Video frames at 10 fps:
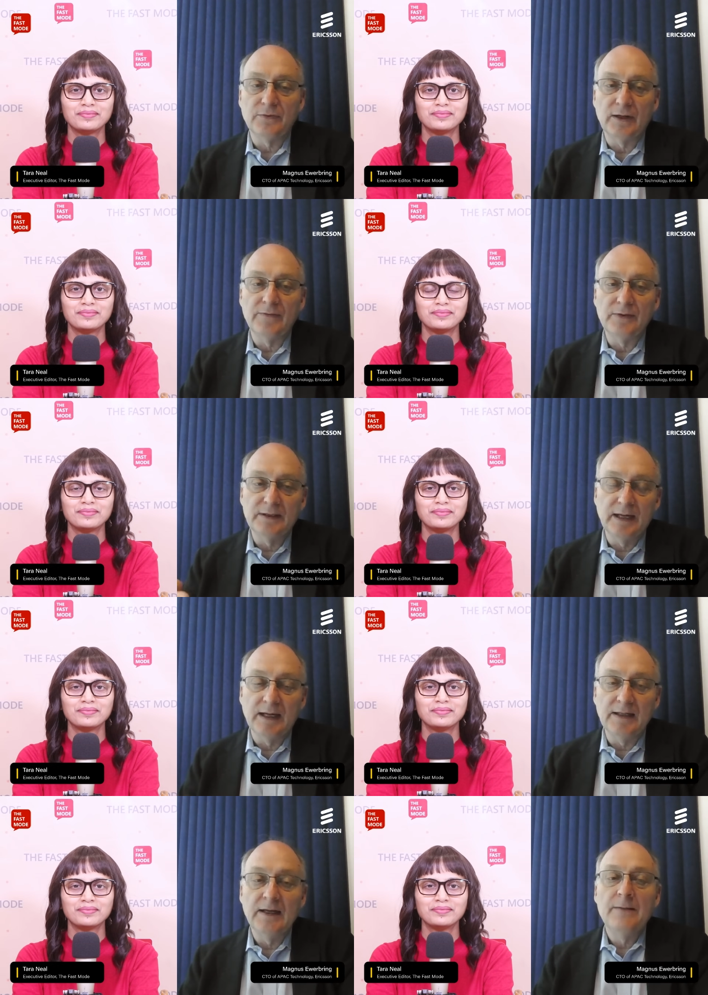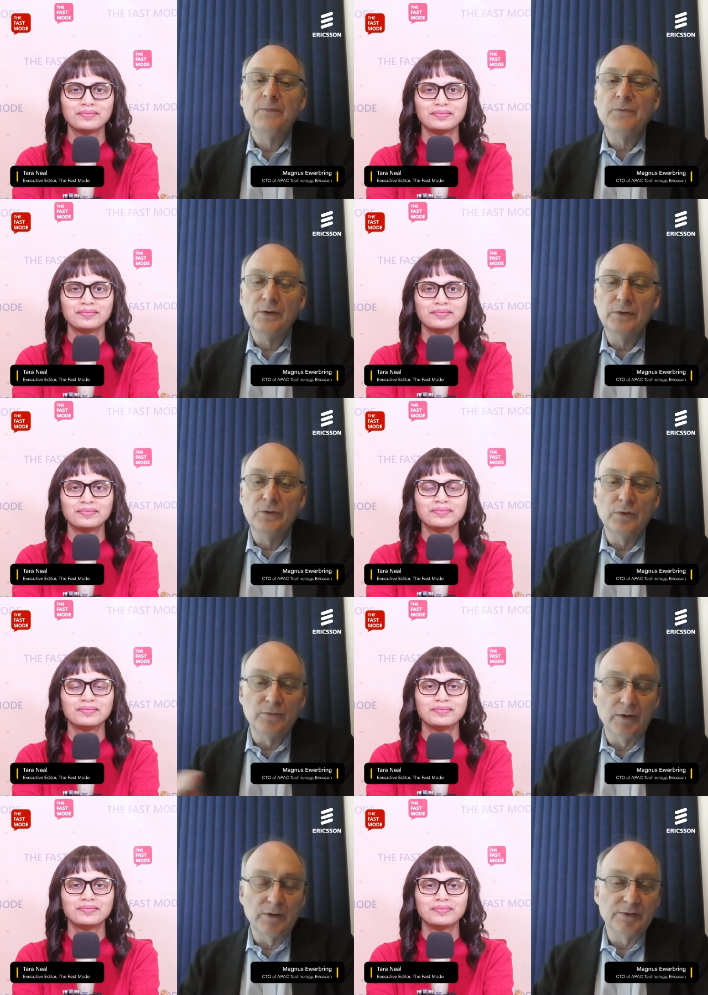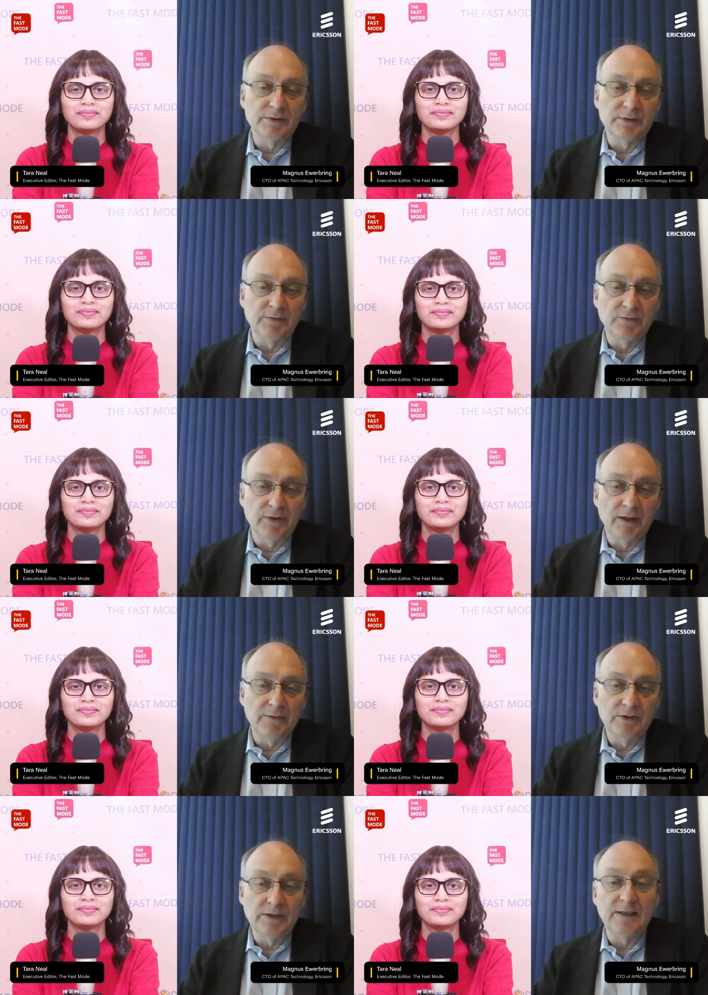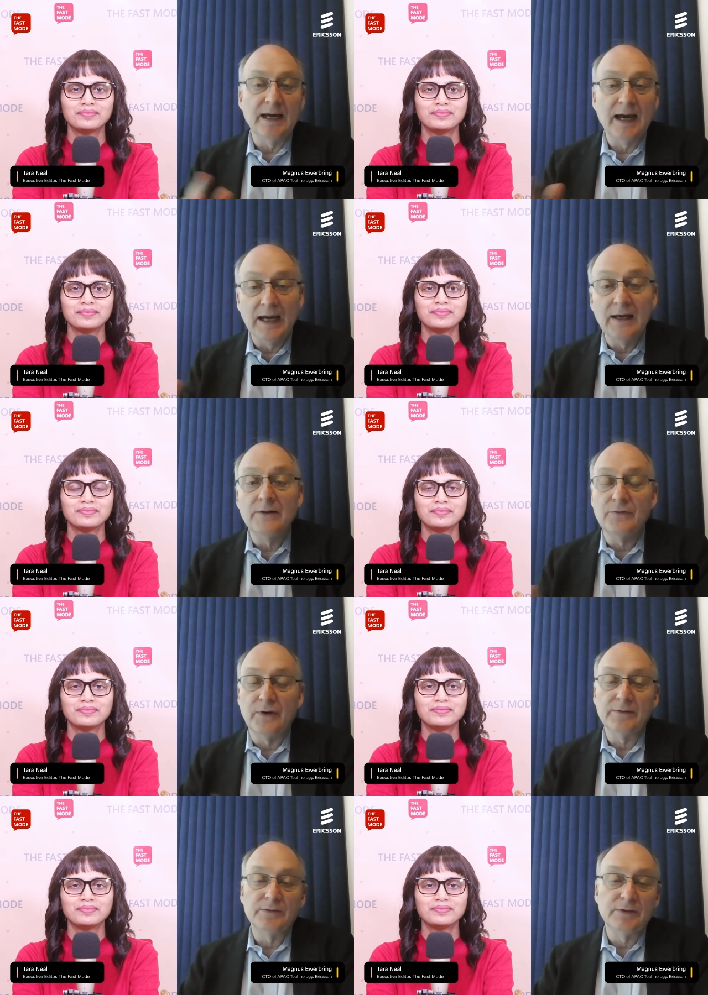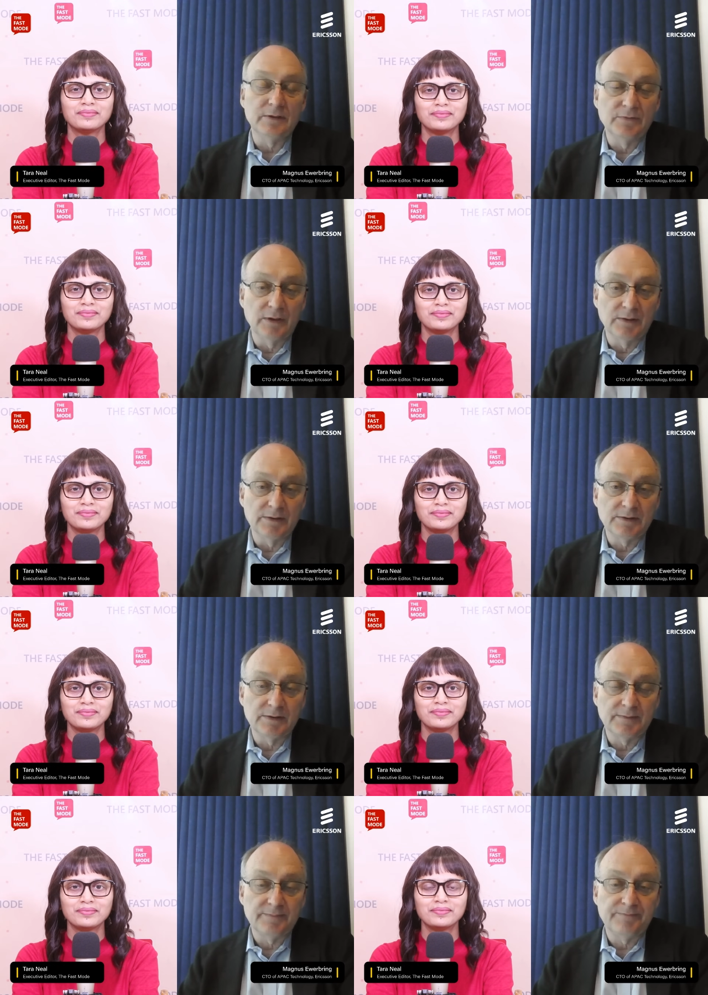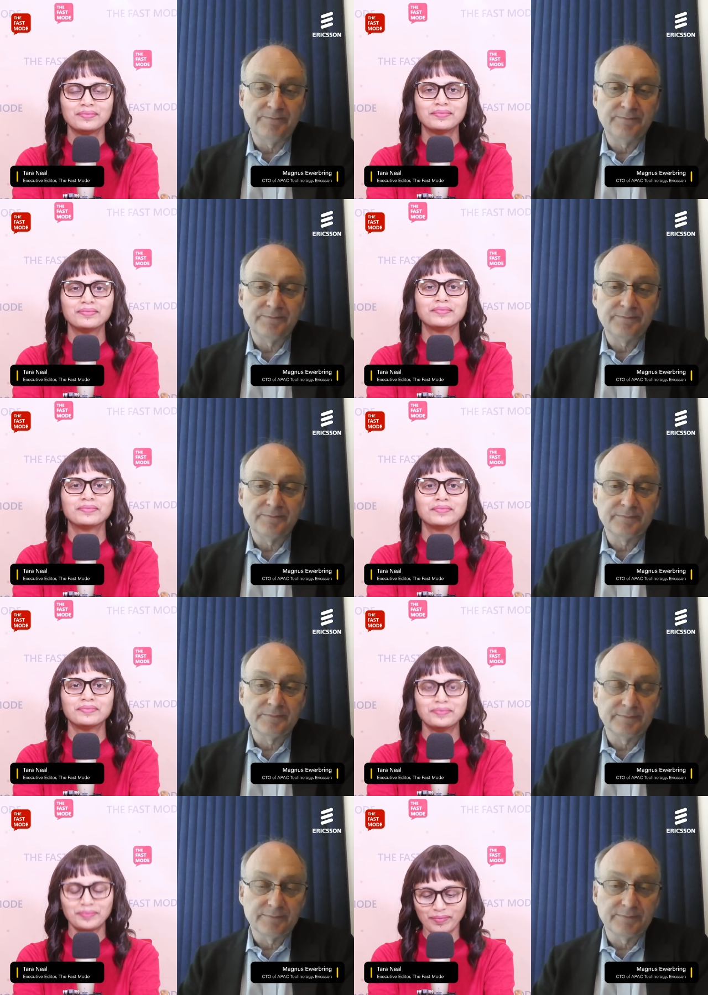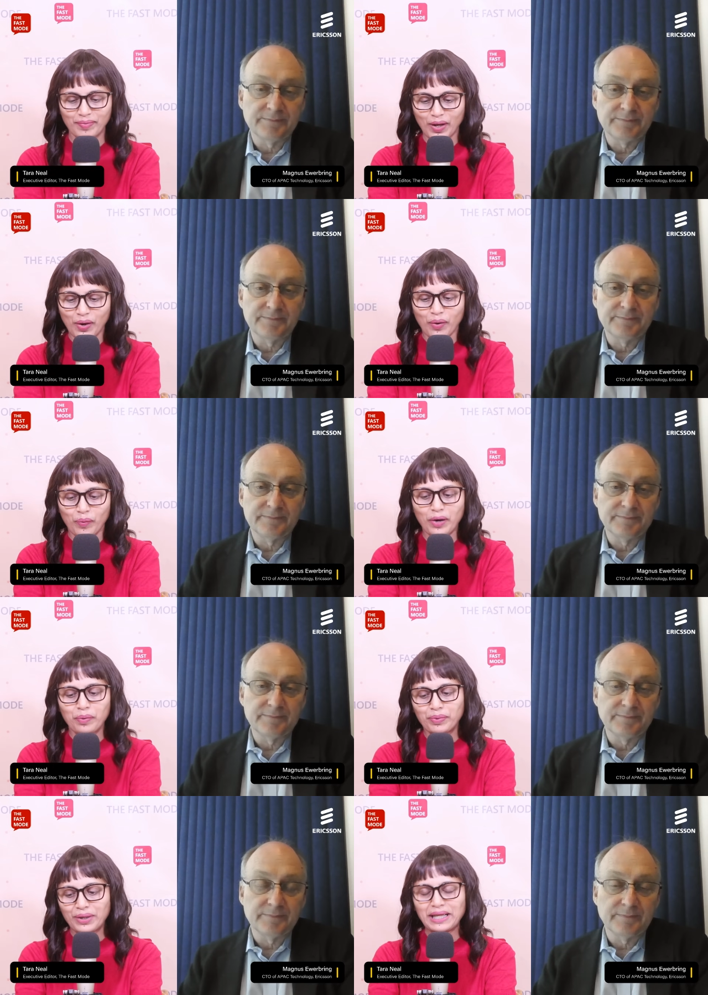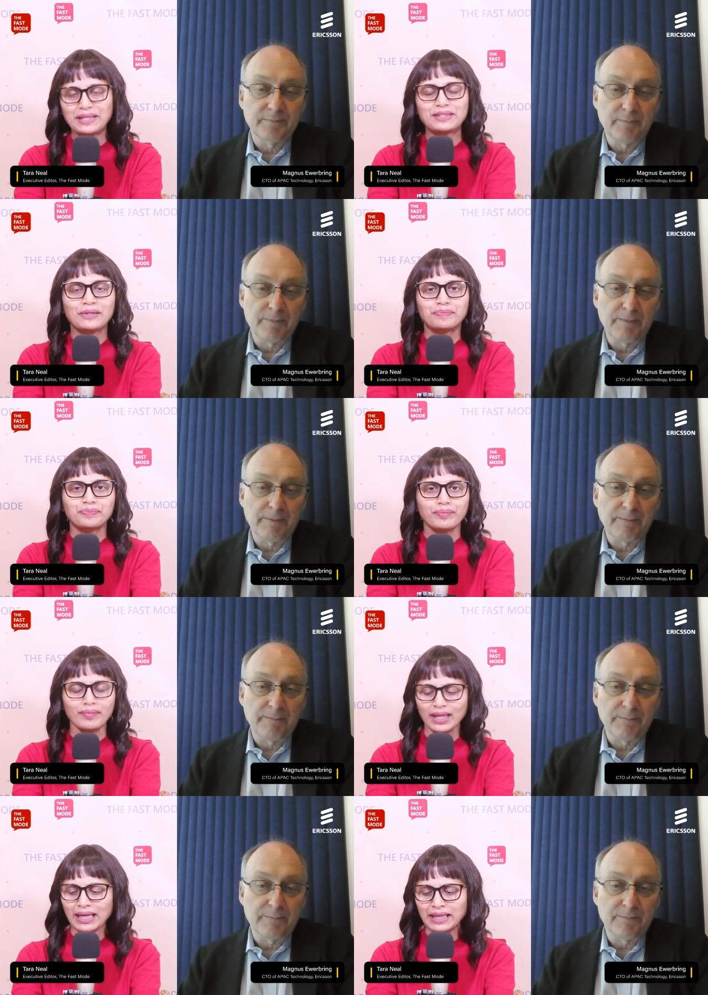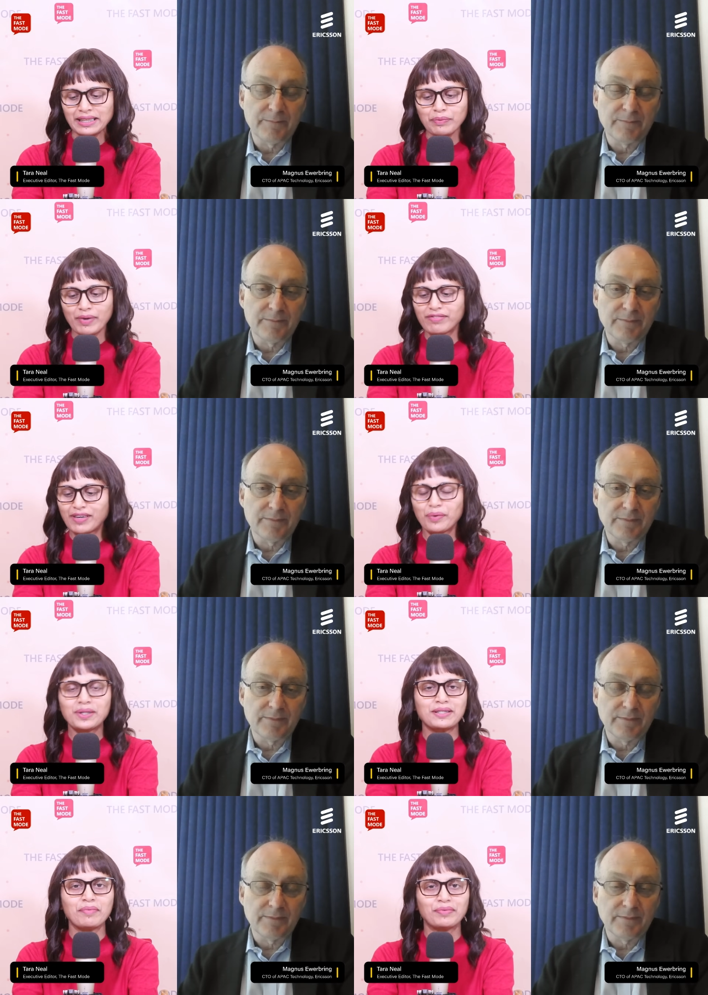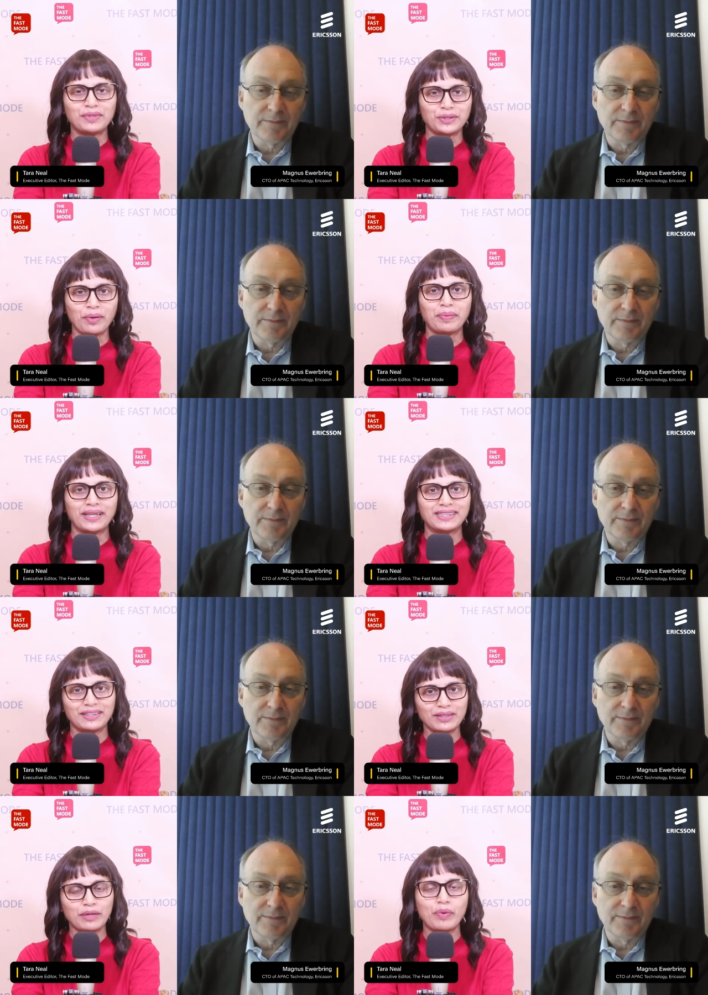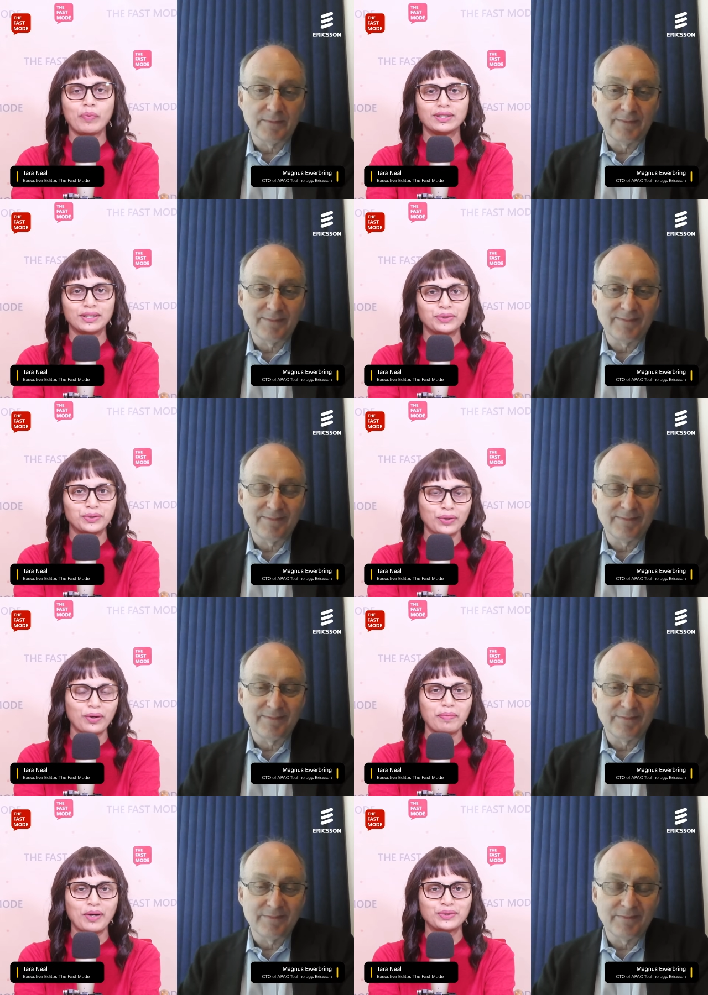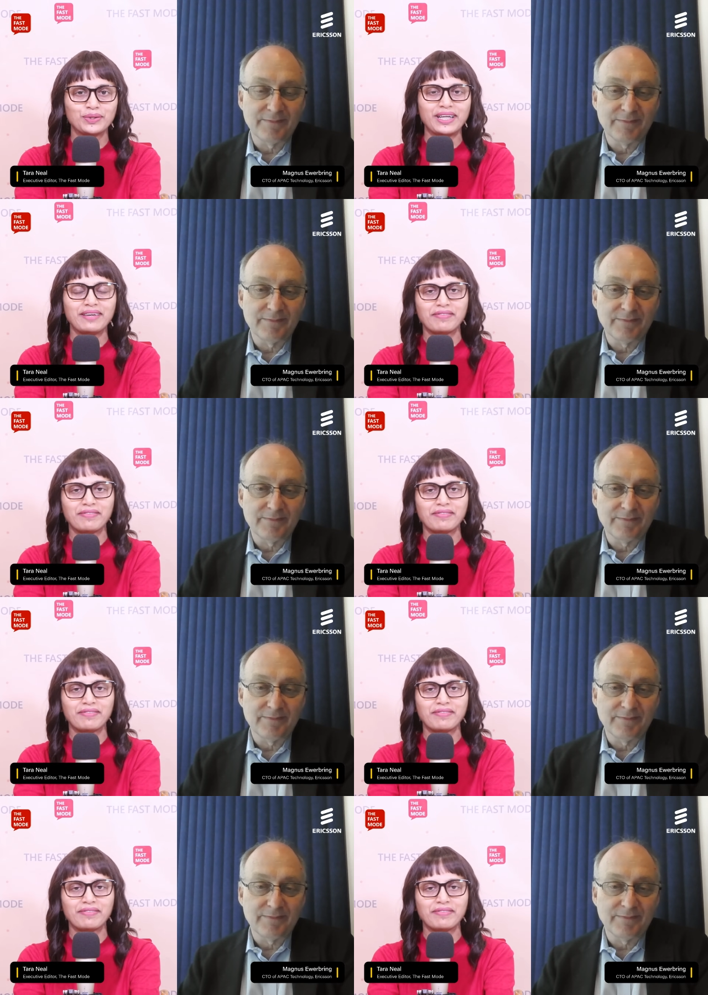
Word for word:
Speaker 1: for every day with new advances in 5G and 5G Advanced.
Speaker 2: Mm -hmm. Wow, brilliant. I think we have covered some of the topics, you know, that we wanted to talk about today,